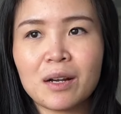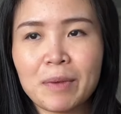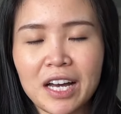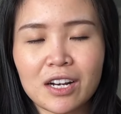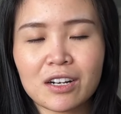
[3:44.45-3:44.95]

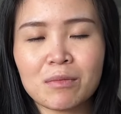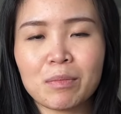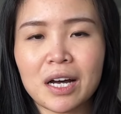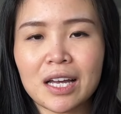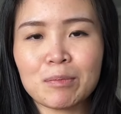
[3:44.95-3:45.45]
pattern
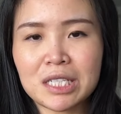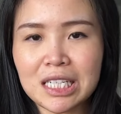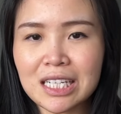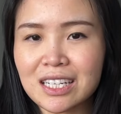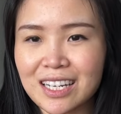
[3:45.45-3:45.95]
by
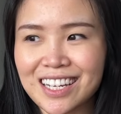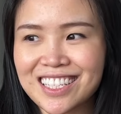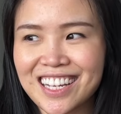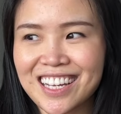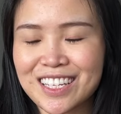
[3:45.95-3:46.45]
Petite Knit.